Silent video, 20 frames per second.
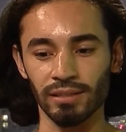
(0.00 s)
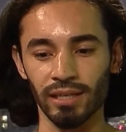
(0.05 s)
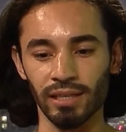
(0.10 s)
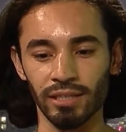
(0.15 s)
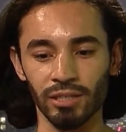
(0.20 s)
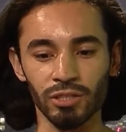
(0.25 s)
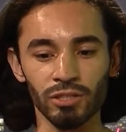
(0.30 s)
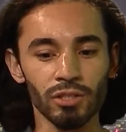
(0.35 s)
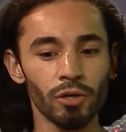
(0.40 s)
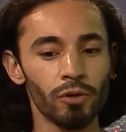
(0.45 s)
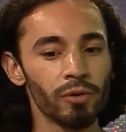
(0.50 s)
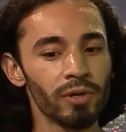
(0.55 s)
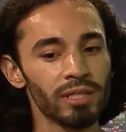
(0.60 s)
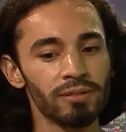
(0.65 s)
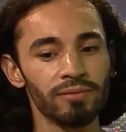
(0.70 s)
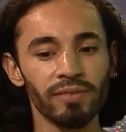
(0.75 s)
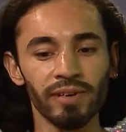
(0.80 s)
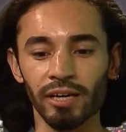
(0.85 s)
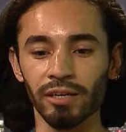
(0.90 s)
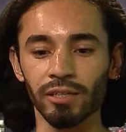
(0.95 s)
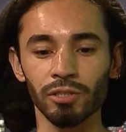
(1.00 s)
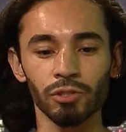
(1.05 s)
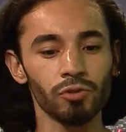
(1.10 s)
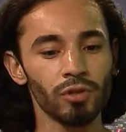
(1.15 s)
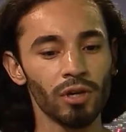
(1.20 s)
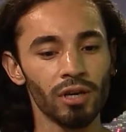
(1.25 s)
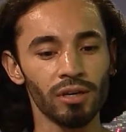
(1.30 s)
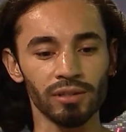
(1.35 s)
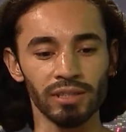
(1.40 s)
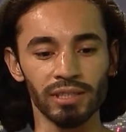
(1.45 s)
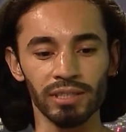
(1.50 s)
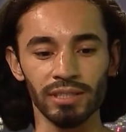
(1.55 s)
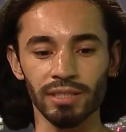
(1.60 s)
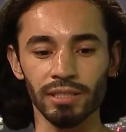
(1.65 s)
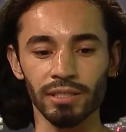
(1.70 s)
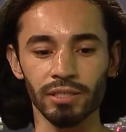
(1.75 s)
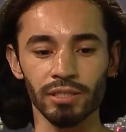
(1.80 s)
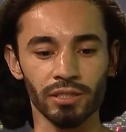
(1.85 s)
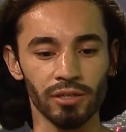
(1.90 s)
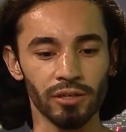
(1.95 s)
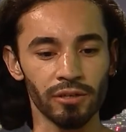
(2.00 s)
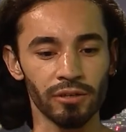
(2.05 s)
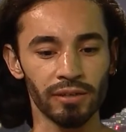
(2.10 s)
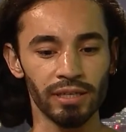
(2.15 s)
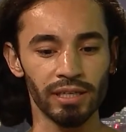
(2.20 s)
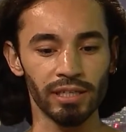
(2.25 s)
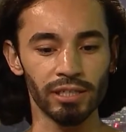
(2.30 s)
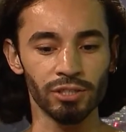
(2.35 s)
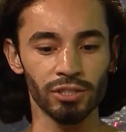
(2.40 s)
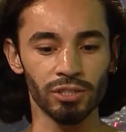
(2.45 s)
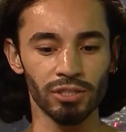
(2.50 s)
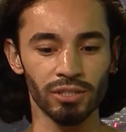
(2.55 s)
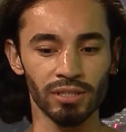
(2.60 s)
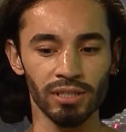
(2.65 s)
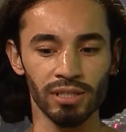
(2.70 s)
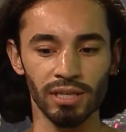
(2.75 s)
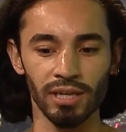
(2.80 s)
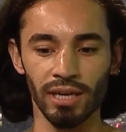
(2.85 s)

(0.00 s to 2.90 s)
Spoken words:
they just always very strongly discouraged